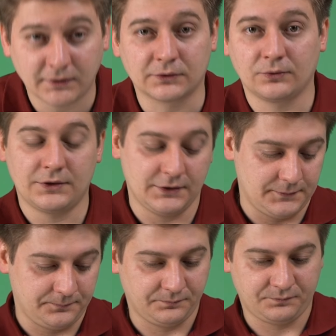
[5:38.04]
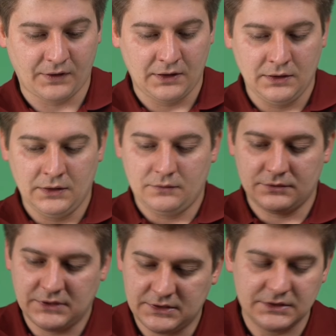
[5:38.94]
reality, nothing
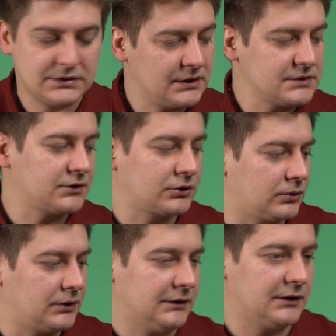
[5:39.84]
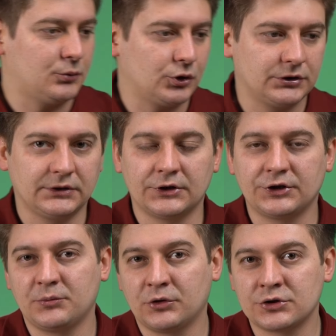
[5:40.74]
as well. You
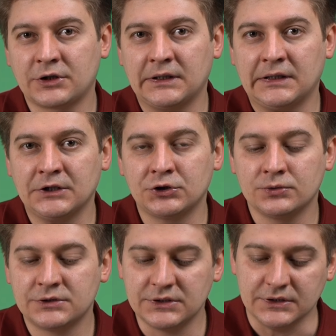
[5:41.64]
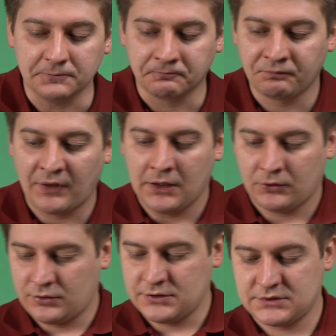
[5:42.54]
know, it's actually
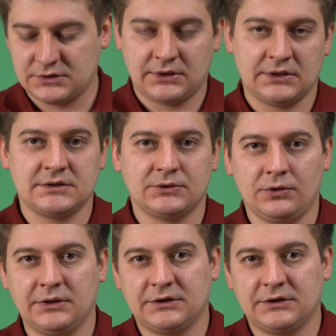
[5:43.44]
interesting, you can even feel the